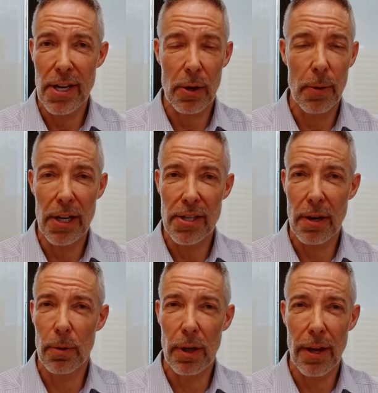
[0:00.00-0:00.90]
equities. I
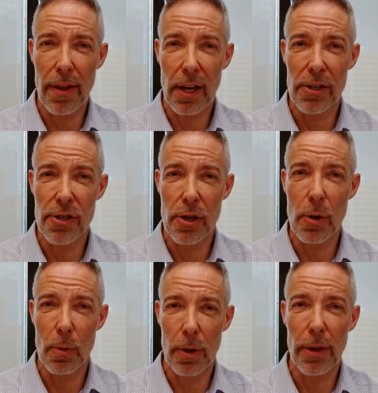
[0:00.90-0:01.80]
really think it's
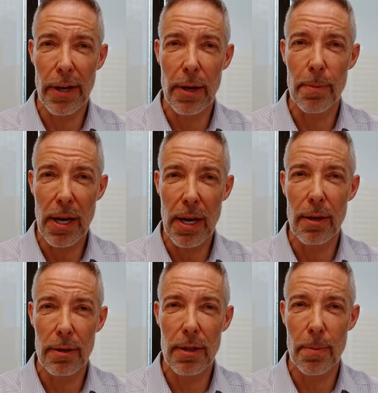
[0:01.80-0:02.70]
too early to
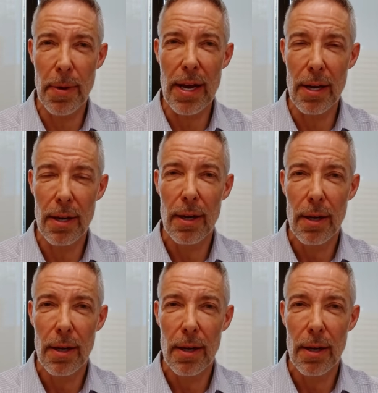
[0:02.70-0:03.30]
be